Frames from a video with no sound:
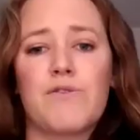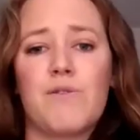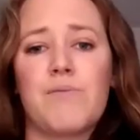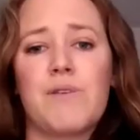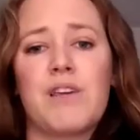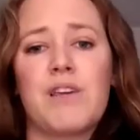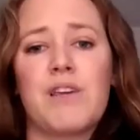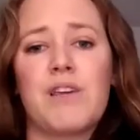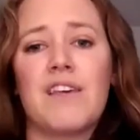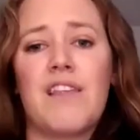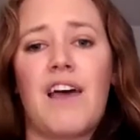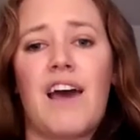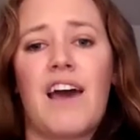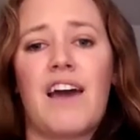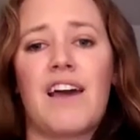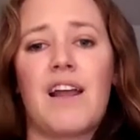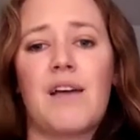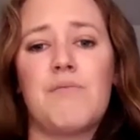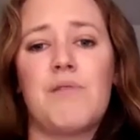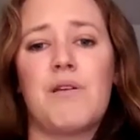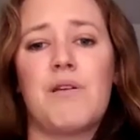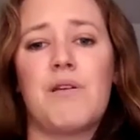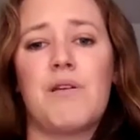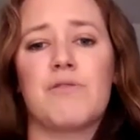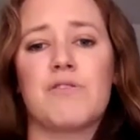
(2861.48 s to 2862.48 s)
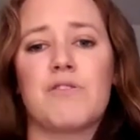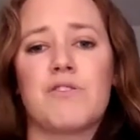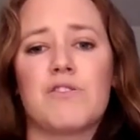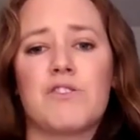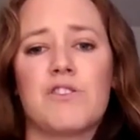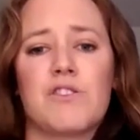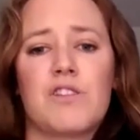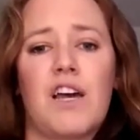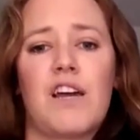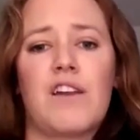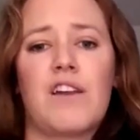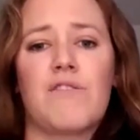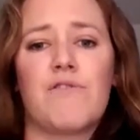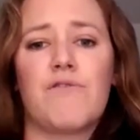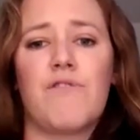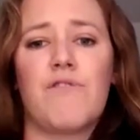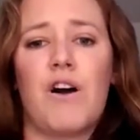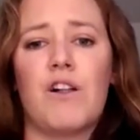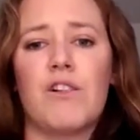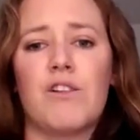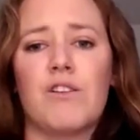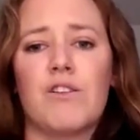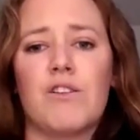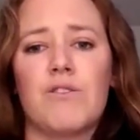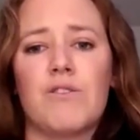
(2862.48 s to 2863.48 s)
for me, in that I'm able to just kind of
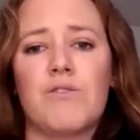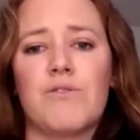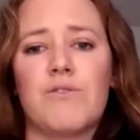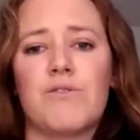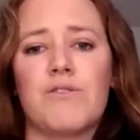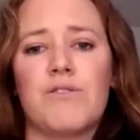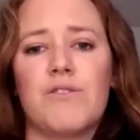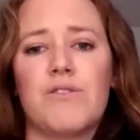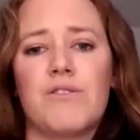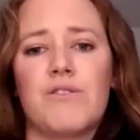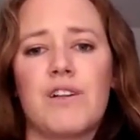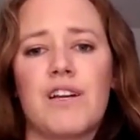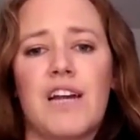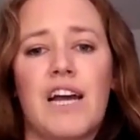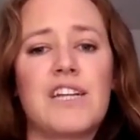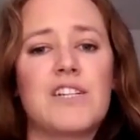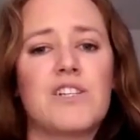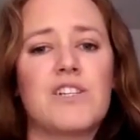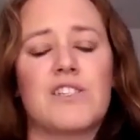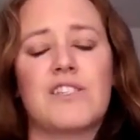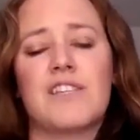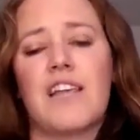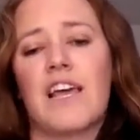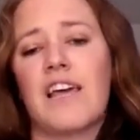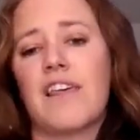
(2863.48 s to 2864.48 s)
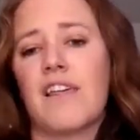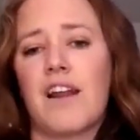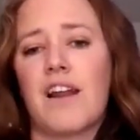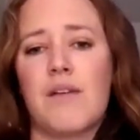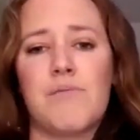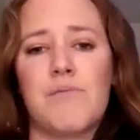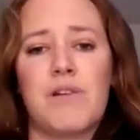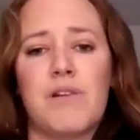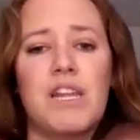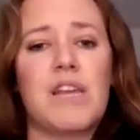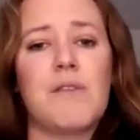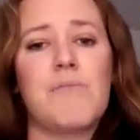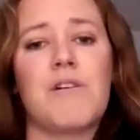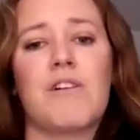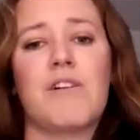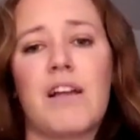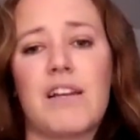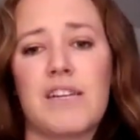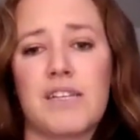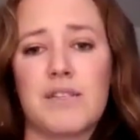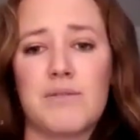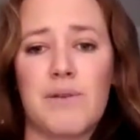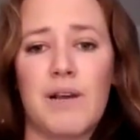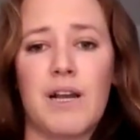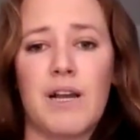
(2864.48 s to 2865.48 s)
follow, like I just say that I'm an email
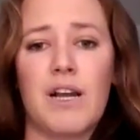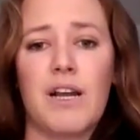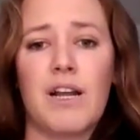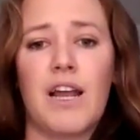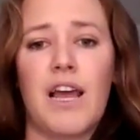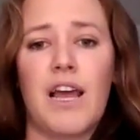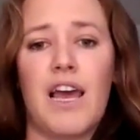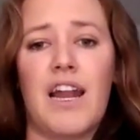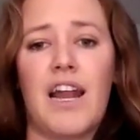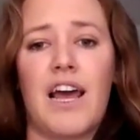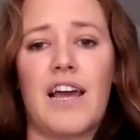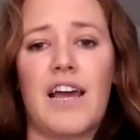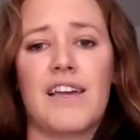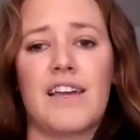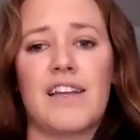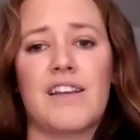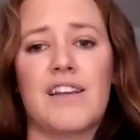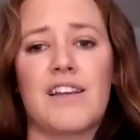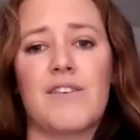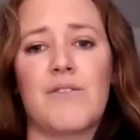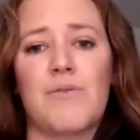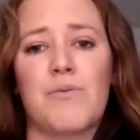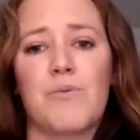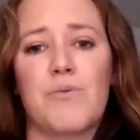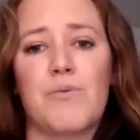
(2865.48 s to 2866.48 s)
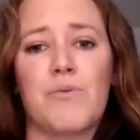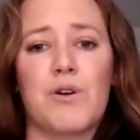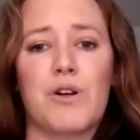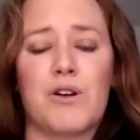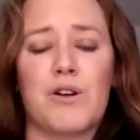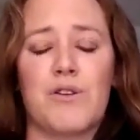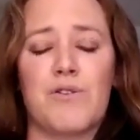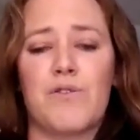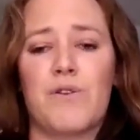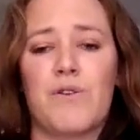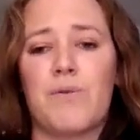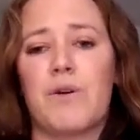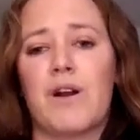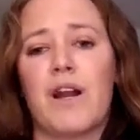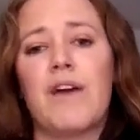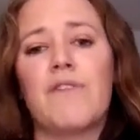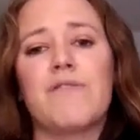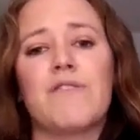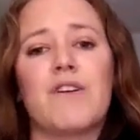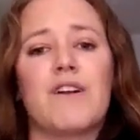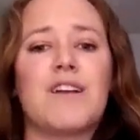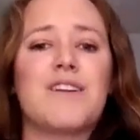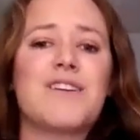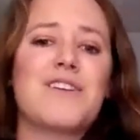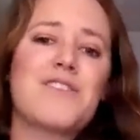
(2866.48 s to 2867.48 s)
expert, and I can work for
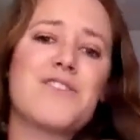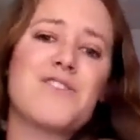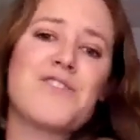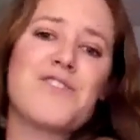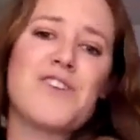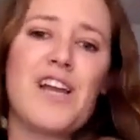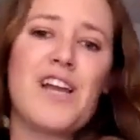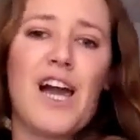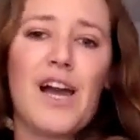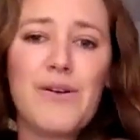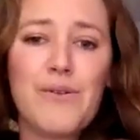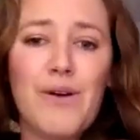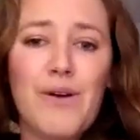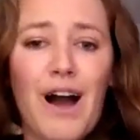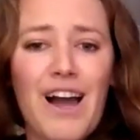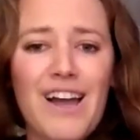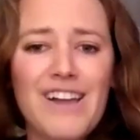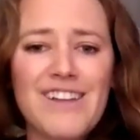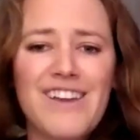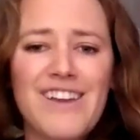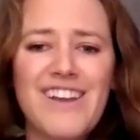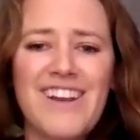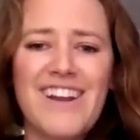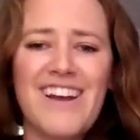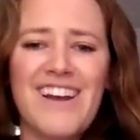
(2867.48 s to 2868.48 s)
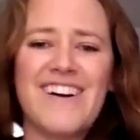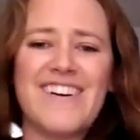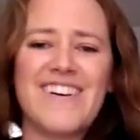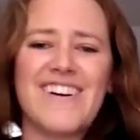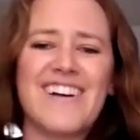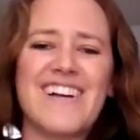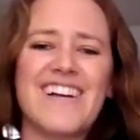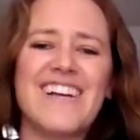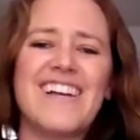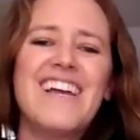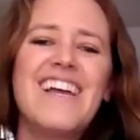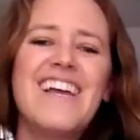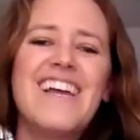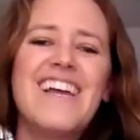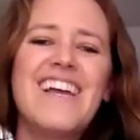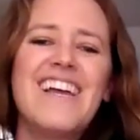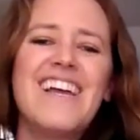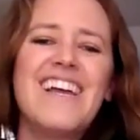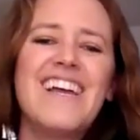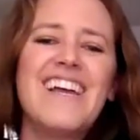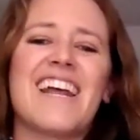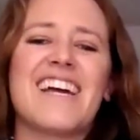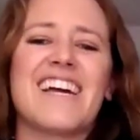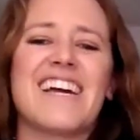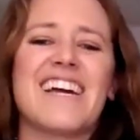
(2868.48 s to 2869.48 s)
whatever industry I want, you know?
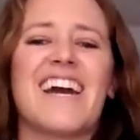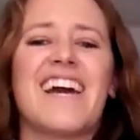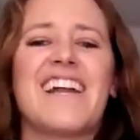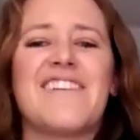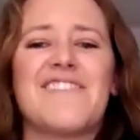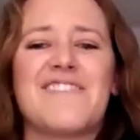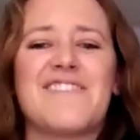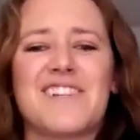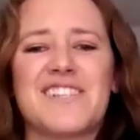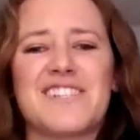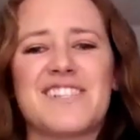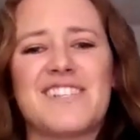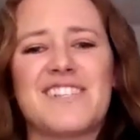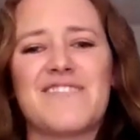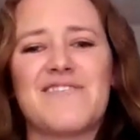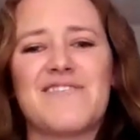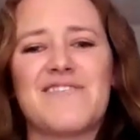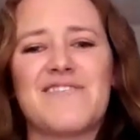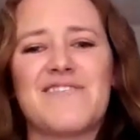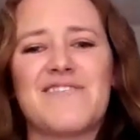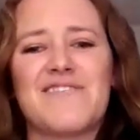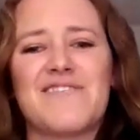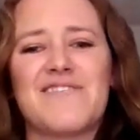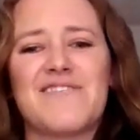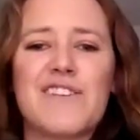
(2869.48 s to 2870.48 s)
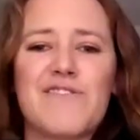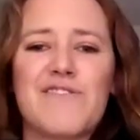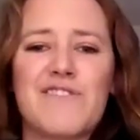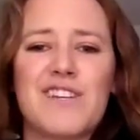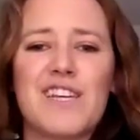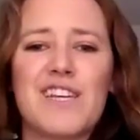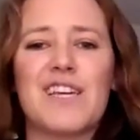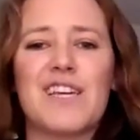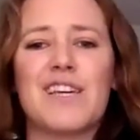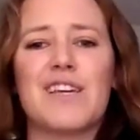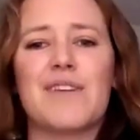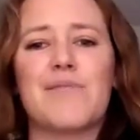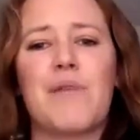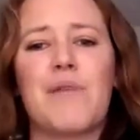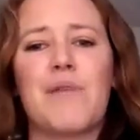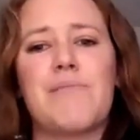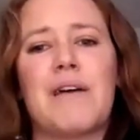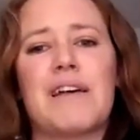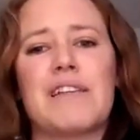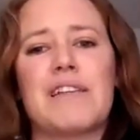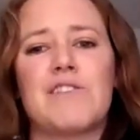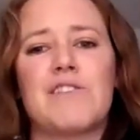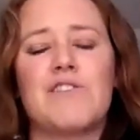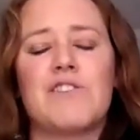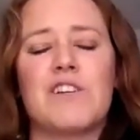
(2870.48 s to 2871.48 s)
And mm-hmm. I kind of just am like shifting my
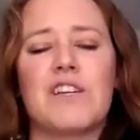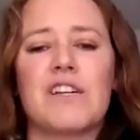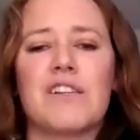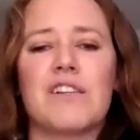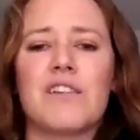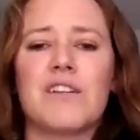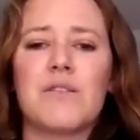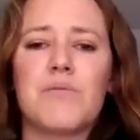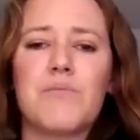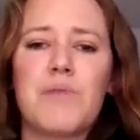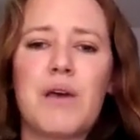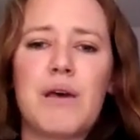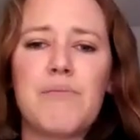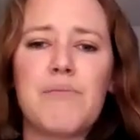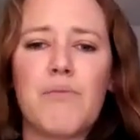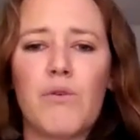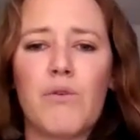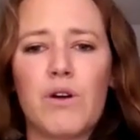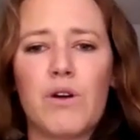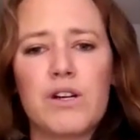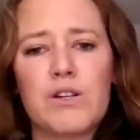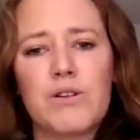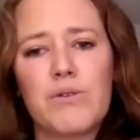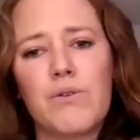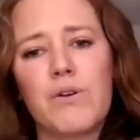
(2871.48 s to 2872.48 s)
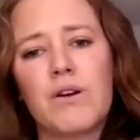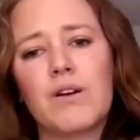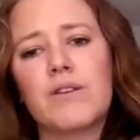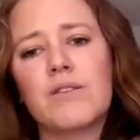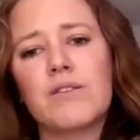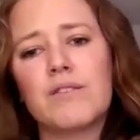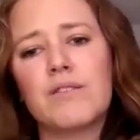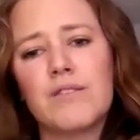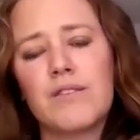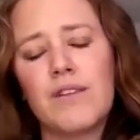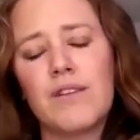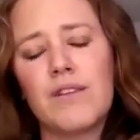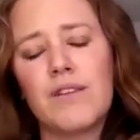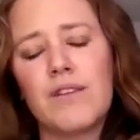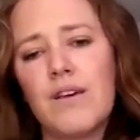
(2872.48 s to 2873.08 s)
messaging a little bit more towards